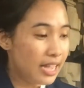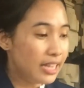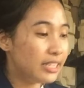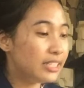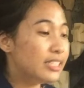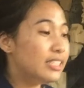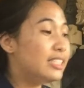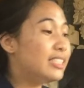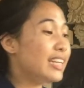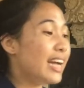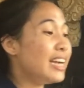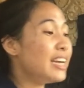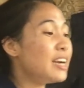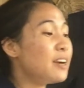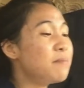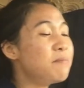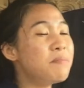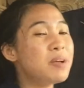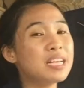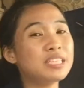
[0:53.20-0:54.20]

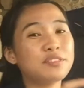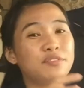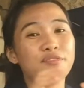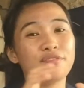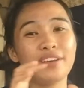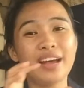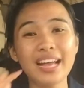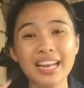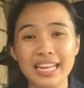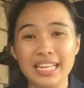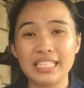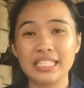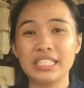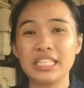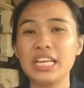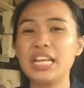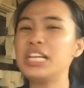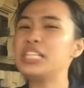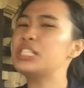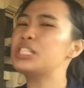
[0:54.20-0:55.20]
Gender-based
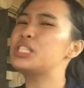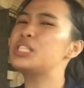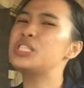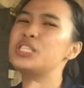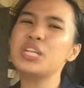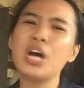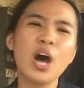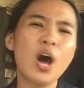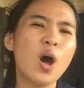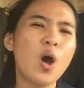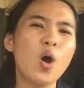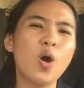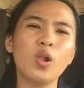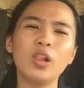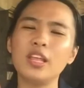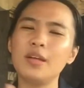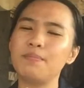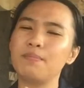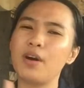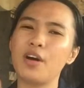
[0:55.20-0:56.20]
violence is not
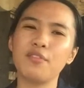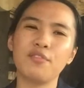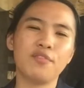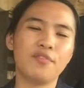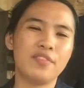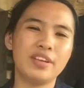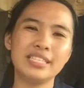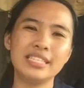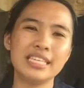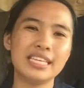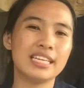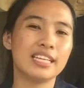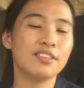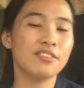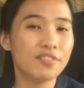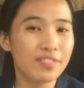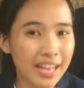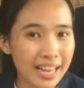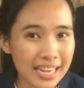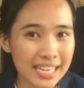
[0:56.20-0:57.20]
only about physical
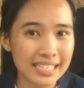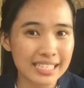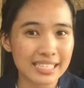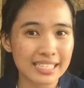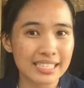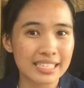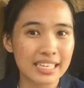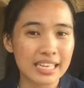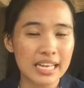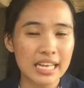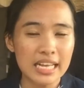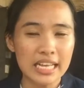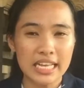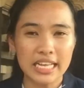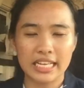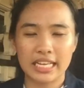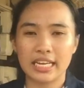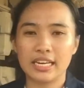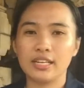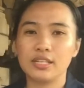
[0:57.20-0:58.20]
violence,
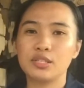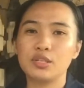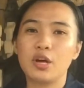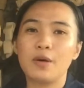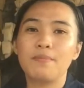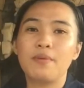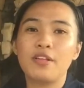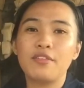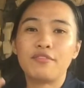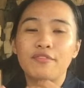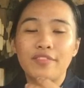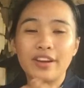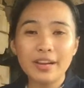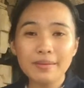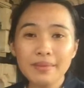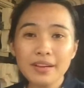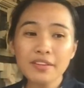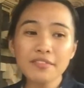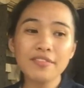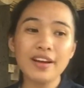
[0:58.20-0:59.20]
it can also about
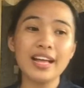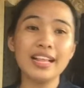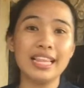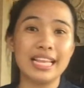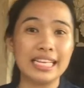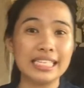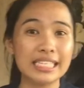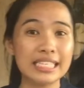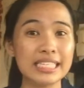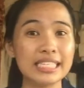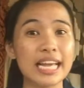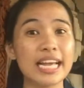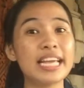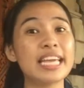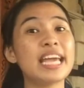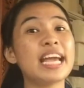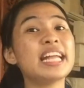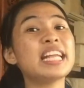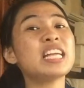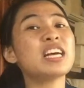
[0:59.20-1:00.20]
verbal violence
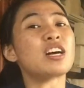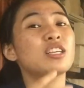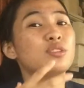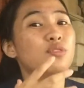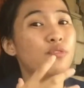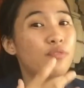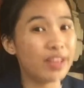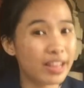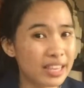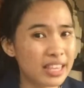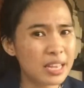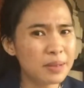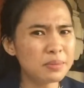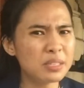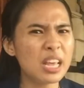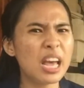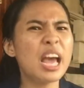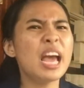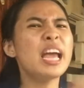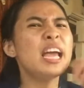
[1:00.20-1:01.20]
that can cause
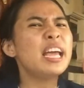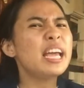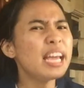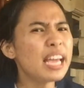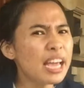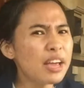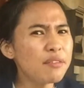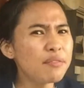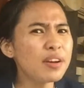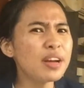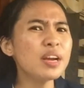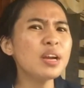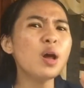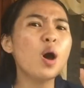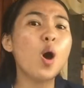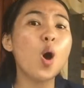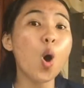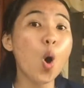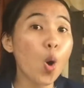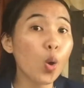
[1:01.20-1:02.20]
victims even
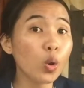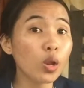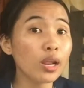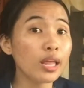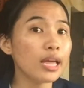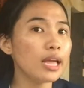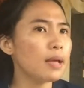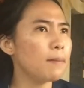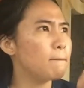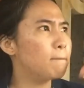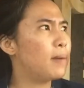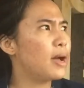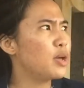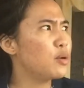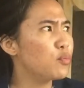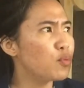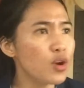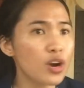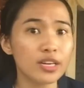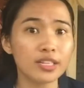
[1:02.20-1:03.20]
only
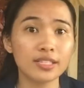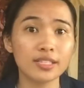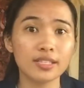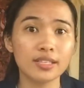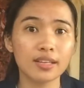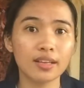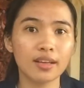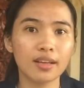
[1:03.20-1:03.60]
by words.